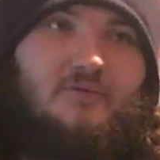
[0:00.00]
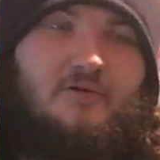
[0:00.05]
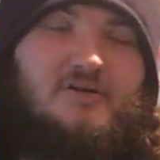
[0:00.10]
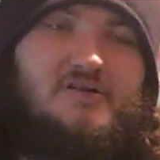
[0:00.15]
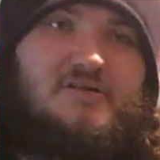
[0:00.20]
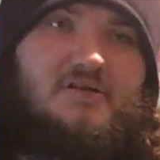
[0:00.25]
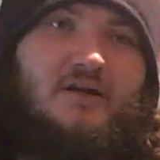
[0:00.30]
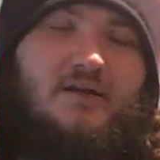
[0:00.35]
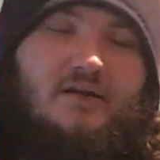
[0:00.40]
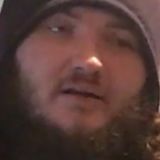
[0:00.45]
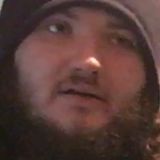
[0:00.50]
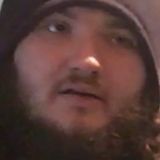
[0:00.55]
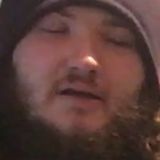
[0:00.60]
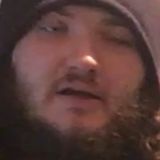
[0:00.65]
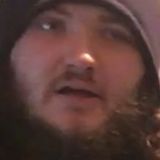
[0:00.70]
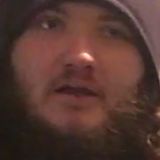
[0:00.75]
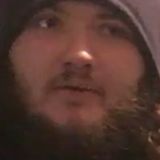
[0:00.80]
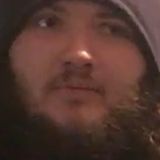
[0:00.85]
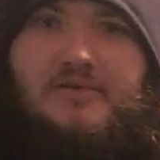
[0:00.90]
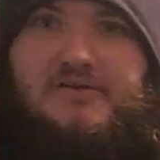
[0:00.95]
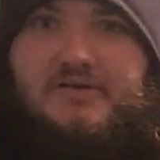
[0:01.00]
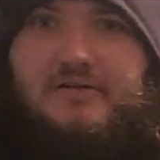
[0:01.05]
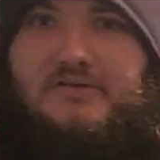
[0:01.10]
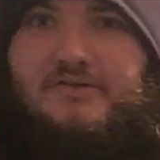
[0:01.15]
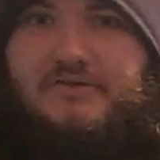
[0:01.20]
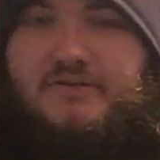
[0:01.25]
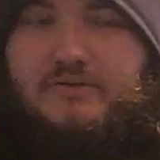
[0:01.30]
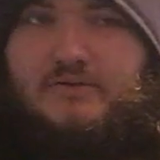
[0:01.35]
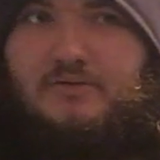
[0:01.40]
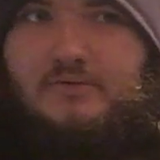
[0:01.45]
appreciated. Be sure
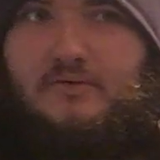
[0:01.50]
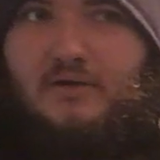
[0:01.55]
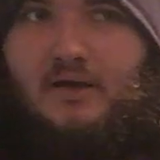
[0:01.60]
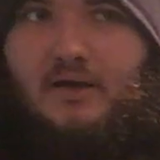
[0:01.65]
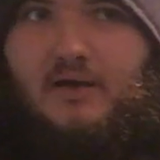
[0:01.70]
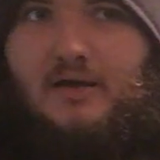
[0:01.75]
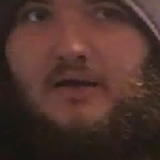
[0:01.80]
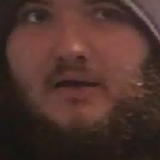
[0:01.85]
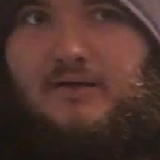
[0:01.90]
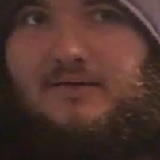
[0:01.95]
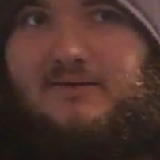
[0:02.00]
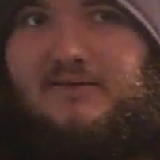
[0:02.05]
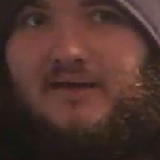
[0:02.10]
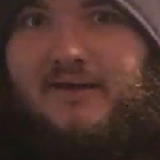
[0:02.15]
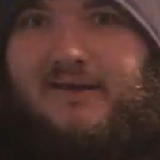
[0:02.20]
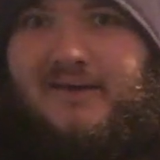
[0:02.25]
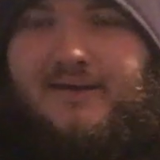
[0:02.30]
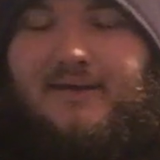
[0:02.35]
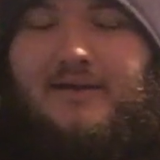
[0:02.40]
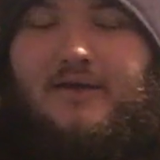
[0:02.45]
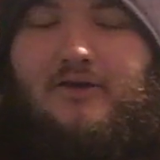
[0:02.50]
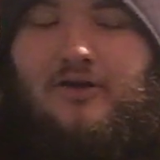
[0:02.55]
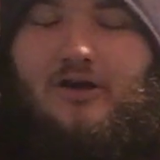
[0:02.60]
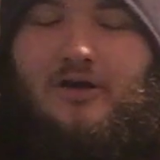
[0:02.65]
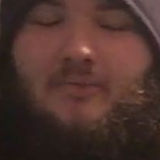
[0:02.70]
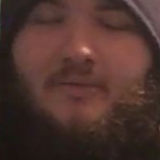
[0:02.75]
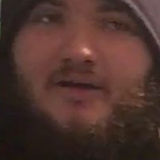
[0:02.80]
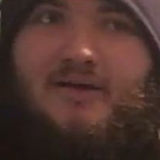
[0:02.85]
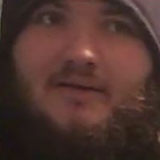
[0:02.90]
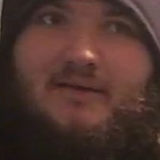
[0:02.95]
to like,
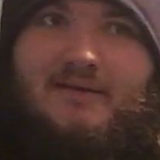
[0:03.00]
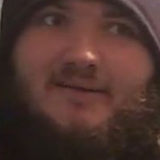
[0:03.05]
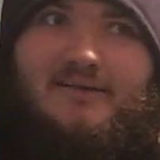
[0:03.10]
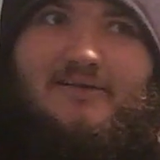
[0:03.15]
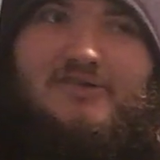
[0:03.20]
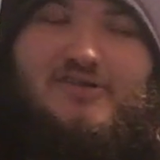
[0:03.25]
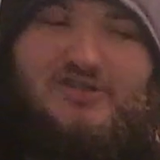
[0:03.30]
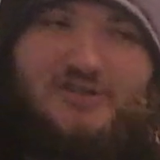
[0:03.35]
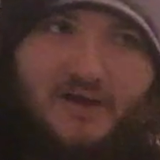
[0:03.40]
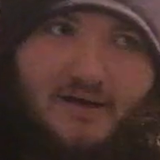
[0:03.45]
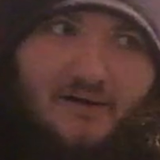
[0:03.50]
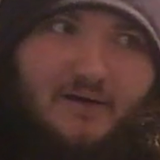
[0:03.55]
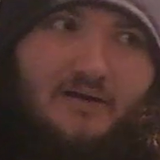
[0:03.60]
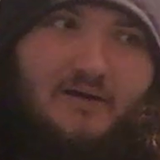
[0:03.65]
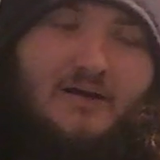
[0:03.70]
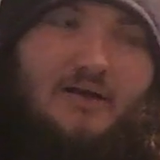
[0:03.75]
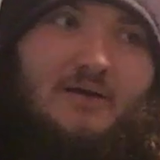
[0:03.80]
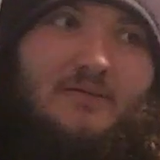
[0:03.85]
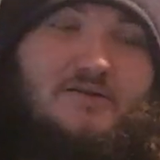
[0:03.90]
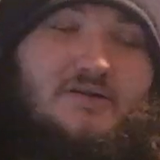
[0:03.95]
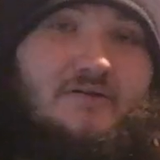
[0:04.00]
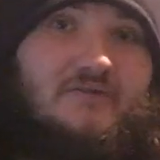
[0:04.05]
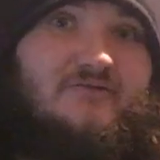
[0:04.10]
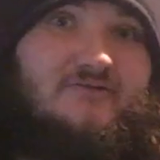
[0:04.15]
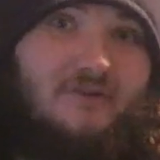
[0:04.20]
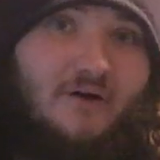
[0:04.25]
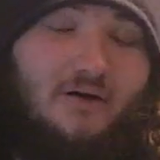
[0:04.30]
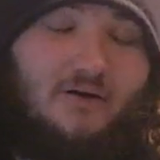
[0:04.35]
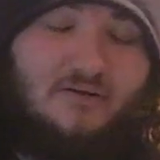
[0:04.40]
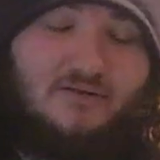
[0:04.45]
comment, and share. Be sure to
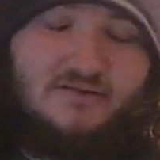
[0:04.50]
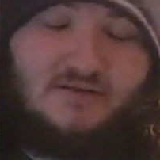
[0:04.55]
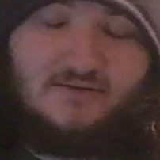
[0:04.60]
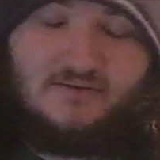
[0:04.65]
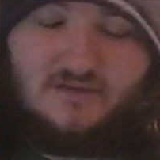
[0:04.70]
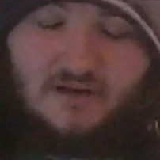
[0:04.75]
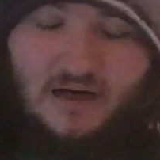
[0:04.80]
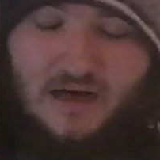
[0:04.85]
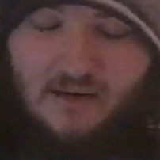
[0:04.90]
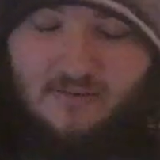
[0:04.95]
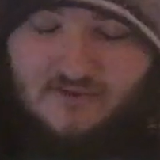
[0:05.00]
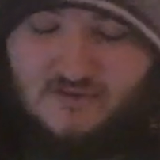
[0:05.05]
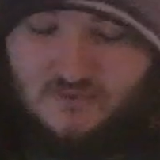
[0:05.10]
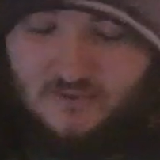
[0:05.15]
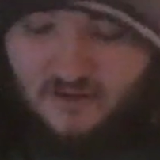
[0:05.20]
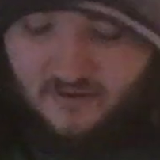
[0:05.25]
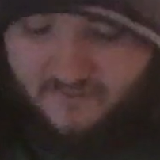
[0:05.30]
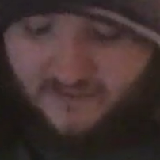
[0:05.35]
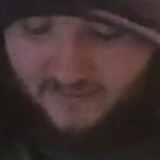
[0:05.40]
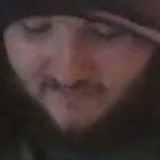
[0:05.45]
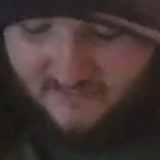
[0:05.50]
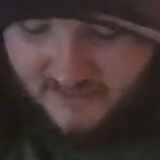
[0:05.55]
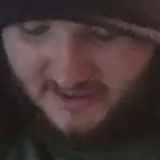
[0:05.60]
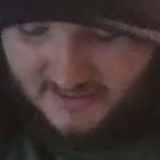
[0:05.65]
follow and subscribe as well if you haven't